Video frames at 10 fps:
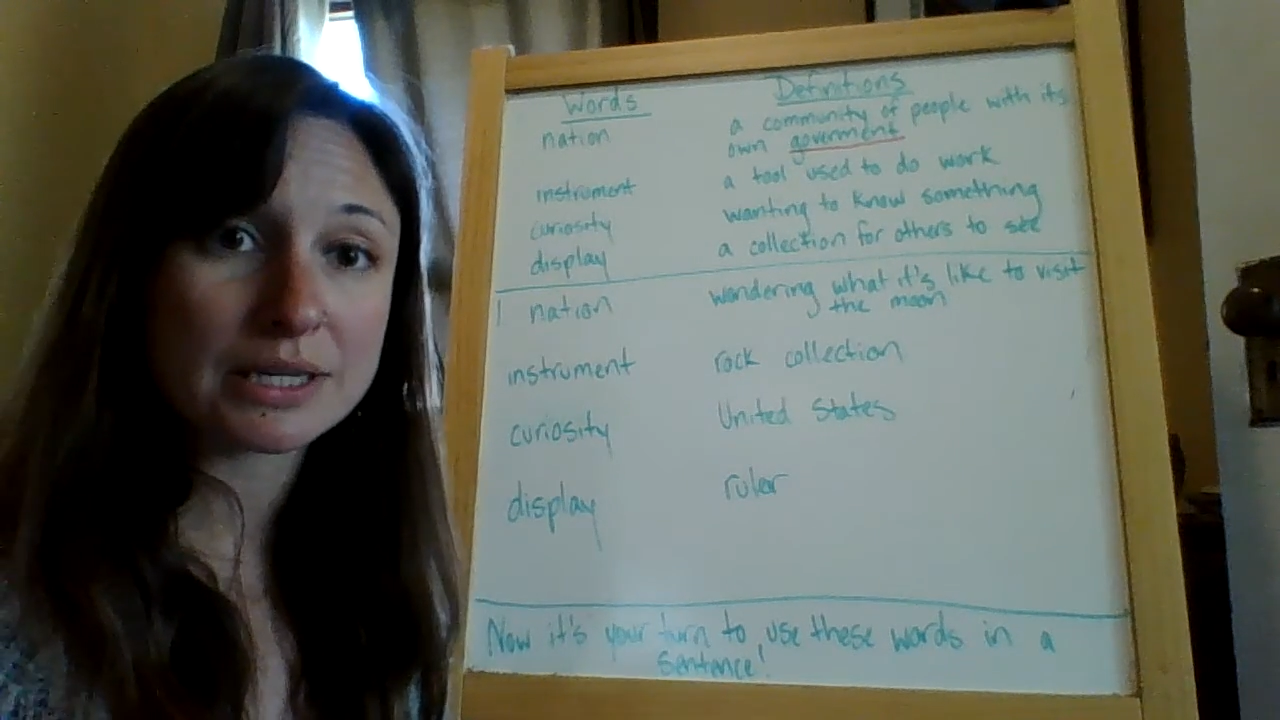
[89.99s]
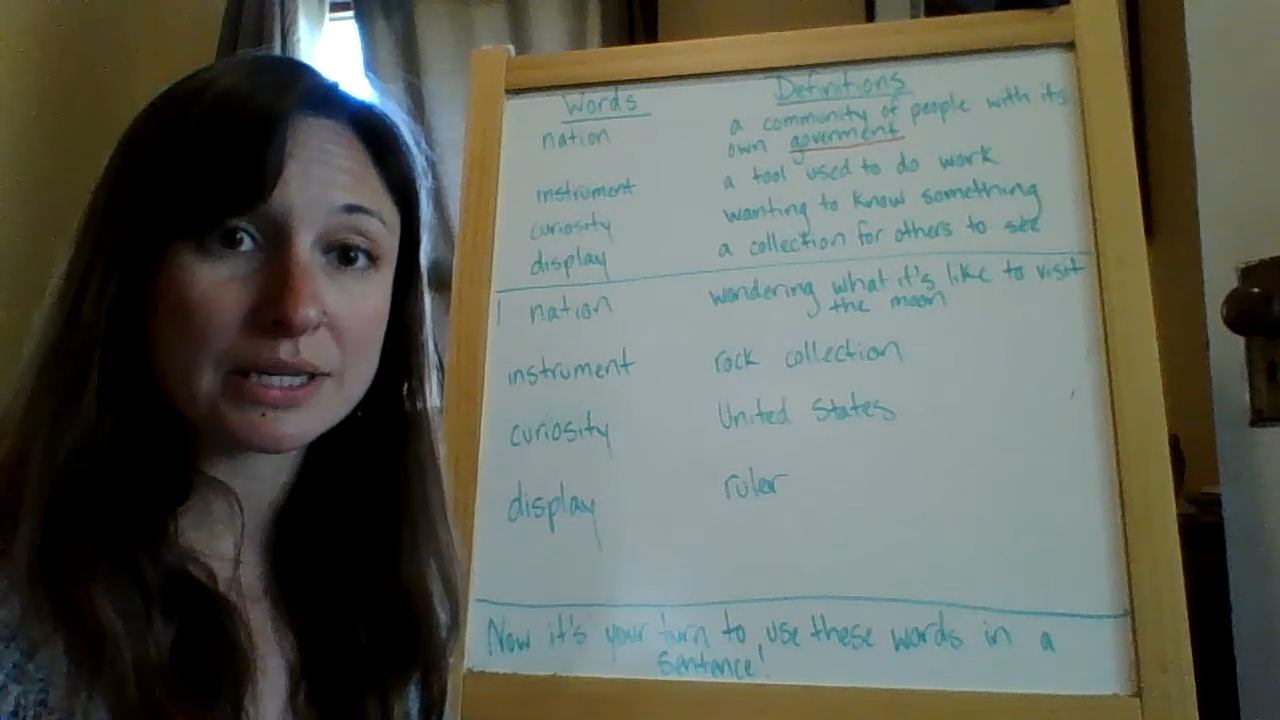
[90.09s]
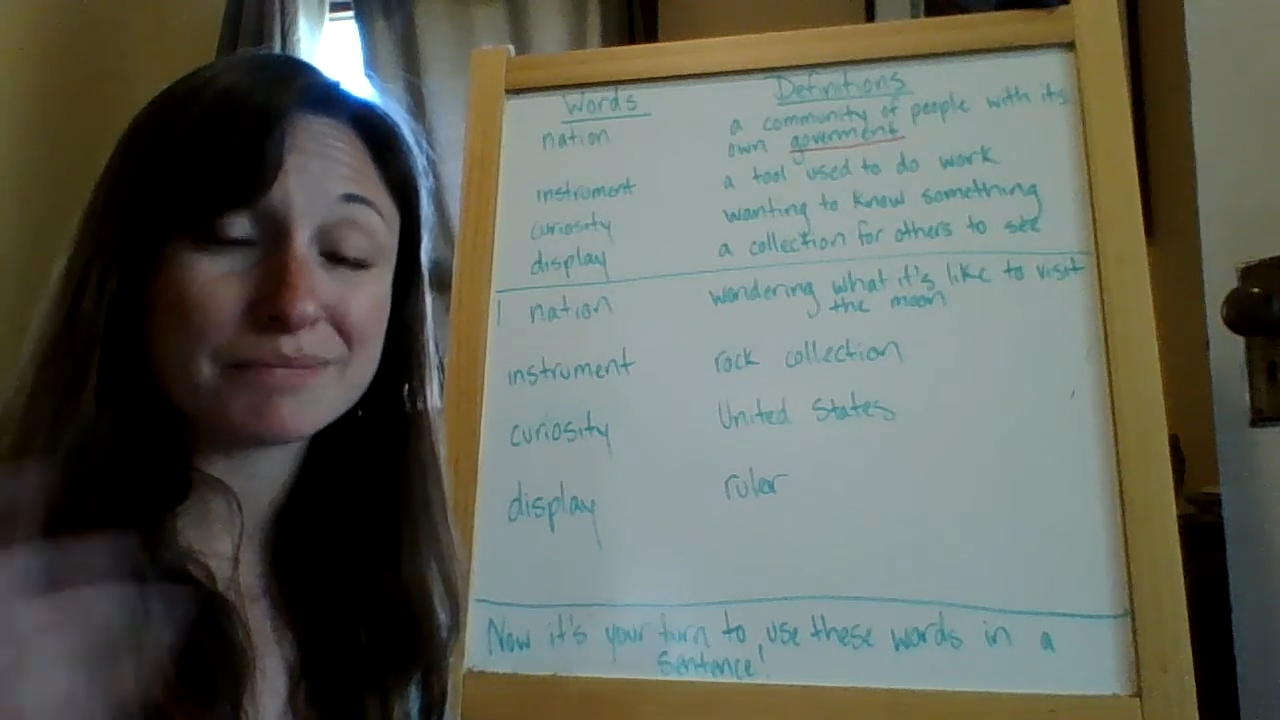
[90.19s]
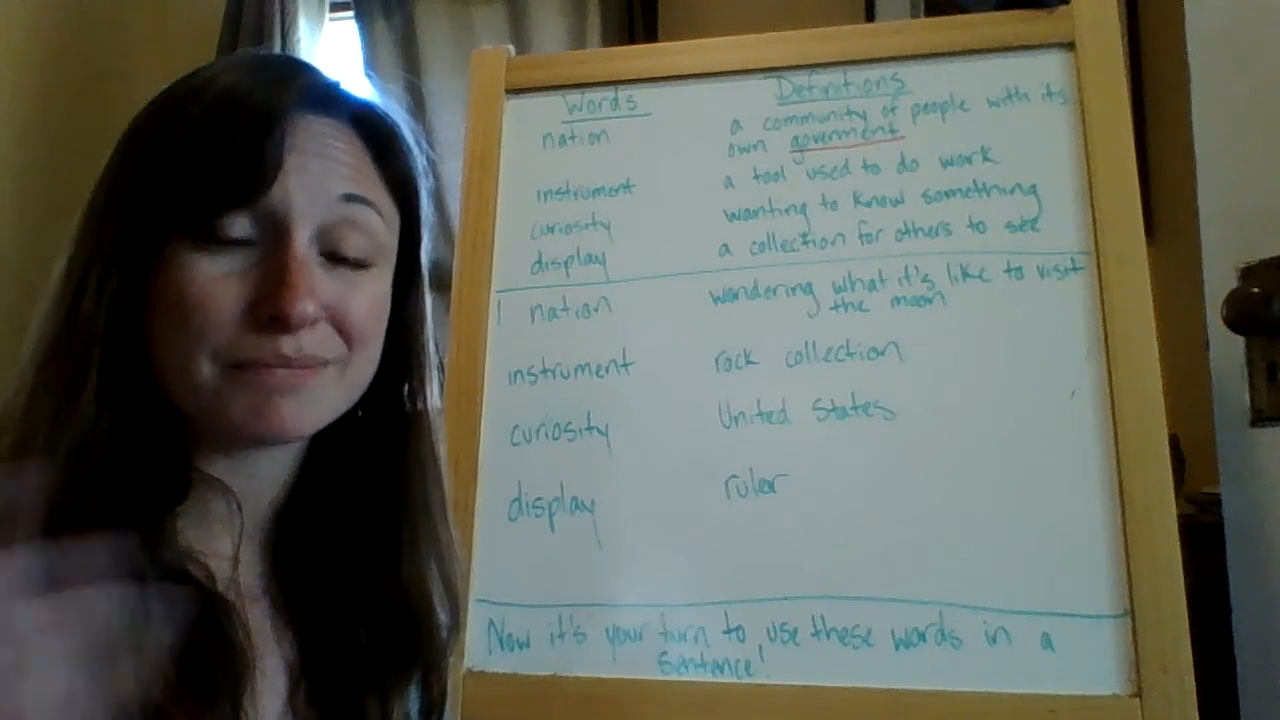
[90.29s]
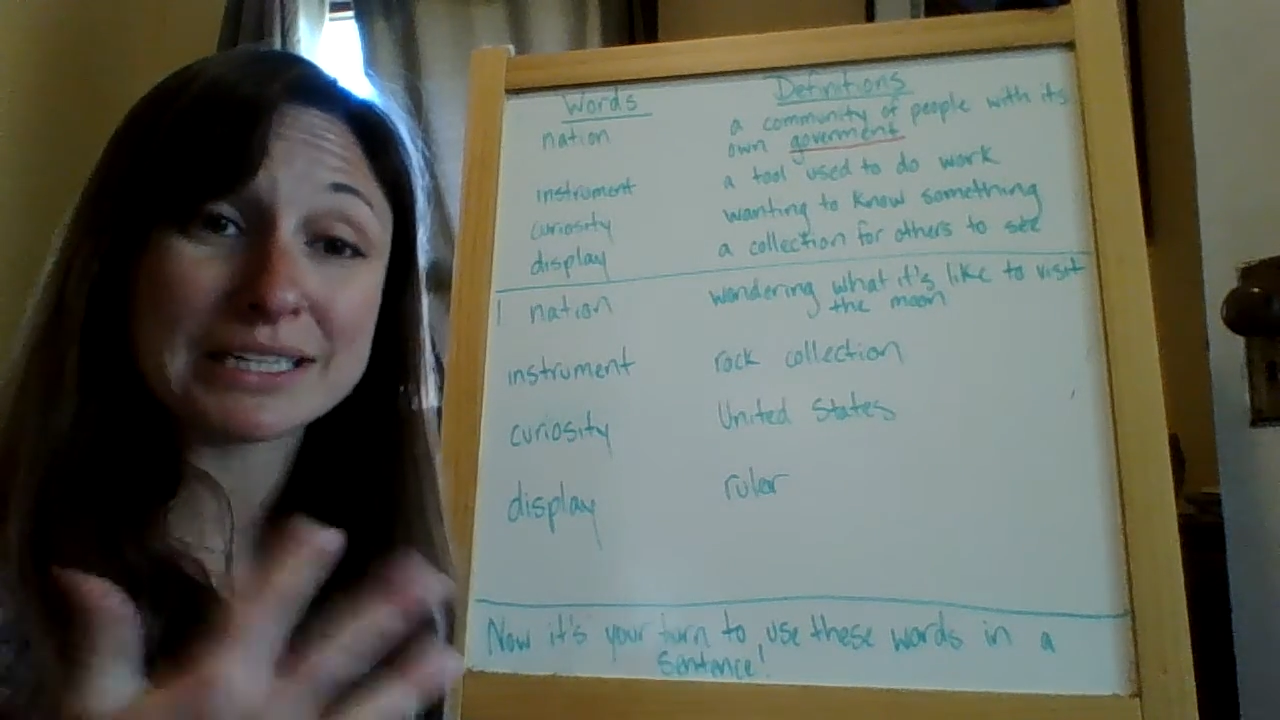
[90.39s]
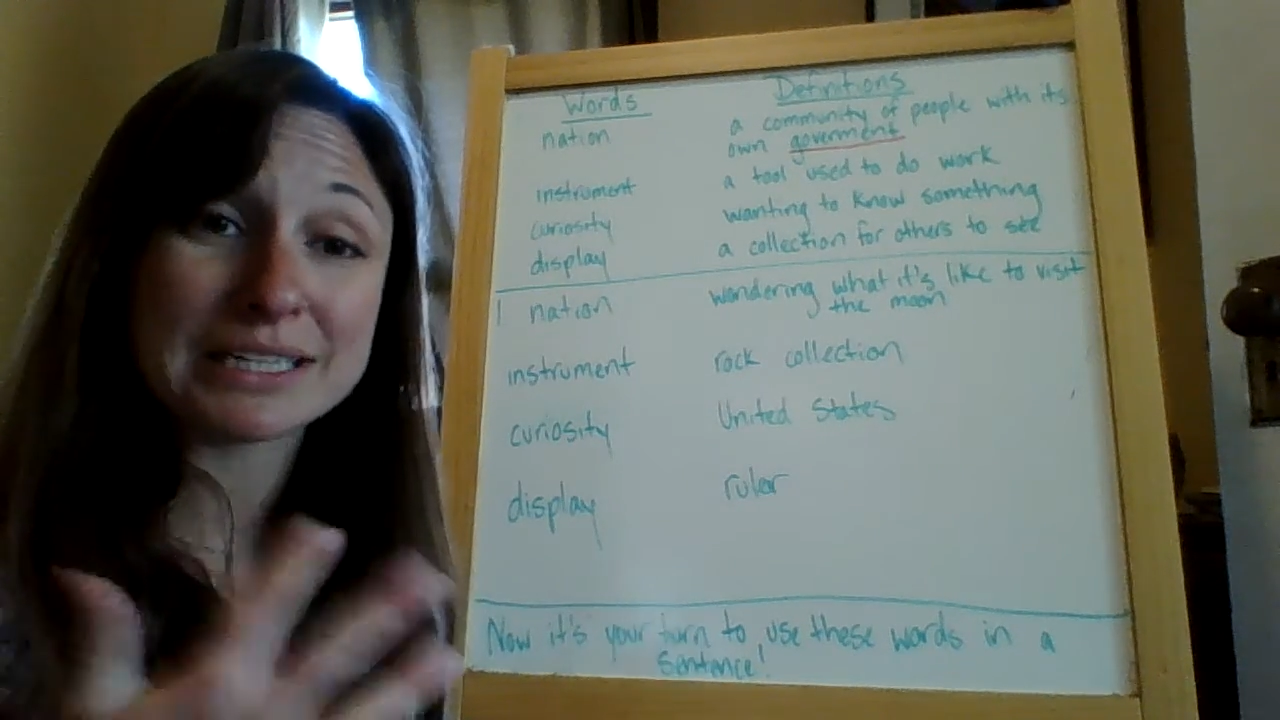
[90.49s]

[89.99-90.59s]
in many